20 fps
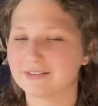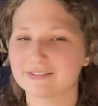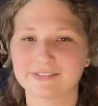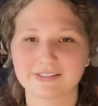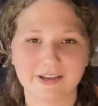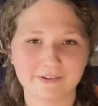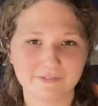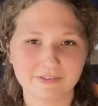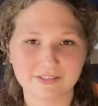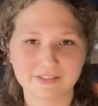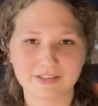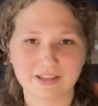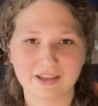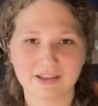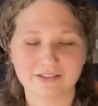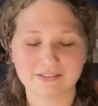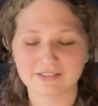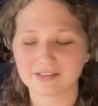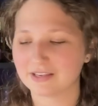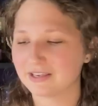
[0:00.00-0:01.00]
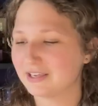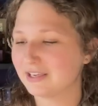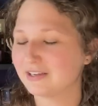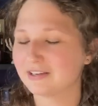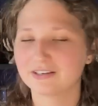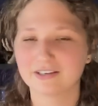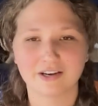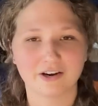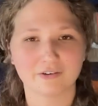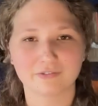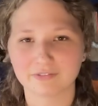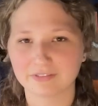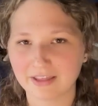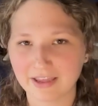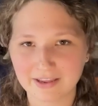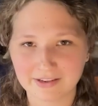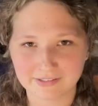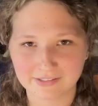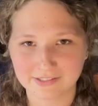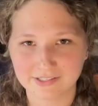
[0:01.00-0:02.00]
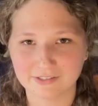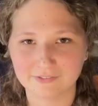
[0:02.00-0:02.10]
Stefan says he could care less